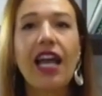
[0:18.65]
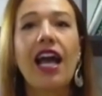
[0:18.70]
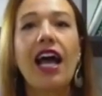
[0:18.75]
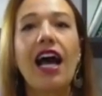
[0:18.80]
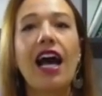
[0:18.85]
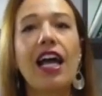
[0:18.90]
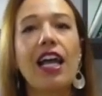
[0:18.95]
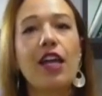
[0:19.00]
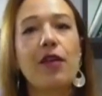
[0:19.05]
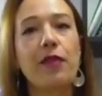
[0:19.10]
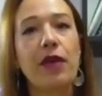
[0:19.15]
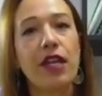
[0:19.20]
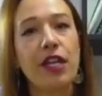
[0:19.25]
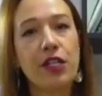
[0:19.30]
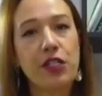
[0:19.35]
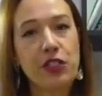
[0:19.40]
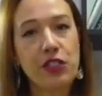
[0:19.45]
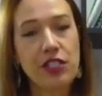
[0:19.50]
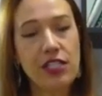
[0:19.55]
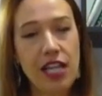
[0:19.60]
I am
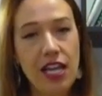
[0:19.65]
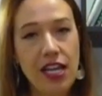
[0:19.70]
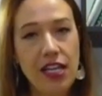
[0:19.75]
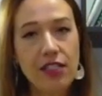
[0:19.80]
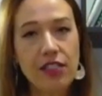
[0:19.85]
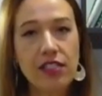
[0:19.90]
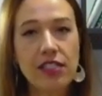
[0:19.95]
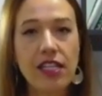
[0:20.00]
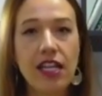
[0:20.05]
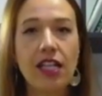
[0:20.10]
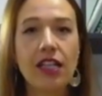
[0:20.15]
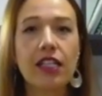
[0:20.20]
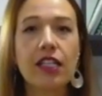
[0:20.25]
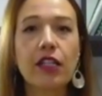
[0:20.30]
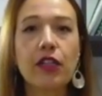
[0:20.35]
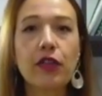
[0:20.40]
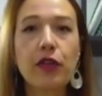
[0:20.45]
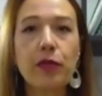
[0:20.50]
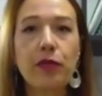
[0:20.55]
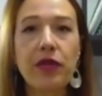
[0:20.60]
here today to tell
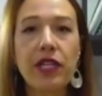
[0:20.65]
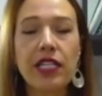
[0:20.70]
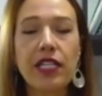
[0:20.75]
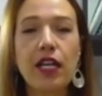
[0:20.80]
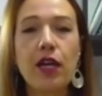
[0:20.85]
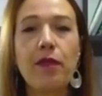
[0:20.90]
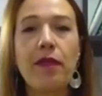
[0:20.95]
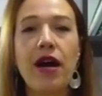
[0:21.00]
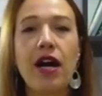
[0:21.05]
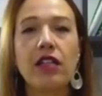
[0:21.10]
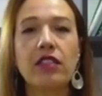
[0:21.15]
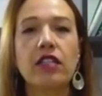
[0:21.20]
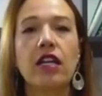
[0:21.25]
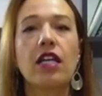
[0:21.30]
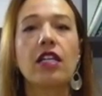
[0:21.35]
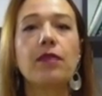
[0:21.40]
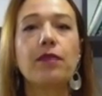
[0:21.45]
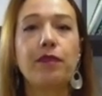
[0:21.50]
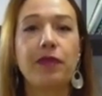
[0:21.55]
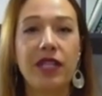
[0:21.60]
you a bit about
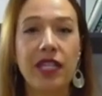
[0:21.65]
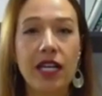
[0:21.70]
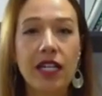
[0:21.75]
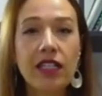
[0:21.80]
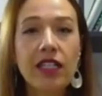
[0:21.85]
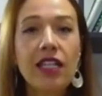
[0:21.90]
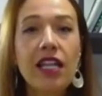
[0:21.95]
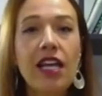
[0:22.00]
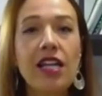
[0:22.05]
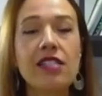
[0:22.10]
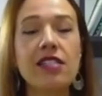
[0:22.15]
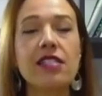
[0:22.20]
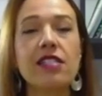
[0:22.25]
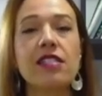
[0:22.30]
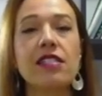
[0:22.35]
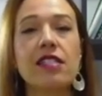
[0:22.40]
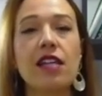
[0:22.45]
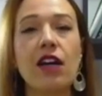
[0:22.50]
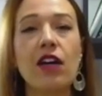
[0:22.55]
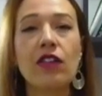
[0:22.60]
piano
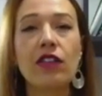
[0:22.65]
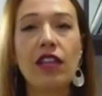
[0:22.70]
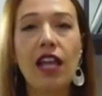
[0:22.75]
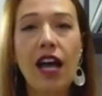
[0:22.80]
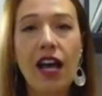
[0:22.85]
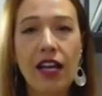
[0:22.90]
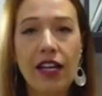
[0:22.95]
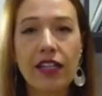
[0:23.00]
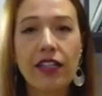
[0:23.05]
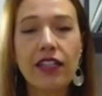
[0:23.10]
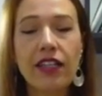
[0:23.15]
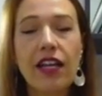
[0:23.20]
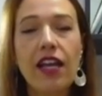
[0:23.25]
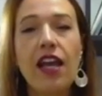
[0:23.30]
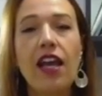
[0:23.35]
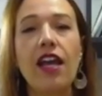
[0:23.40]
lessons online,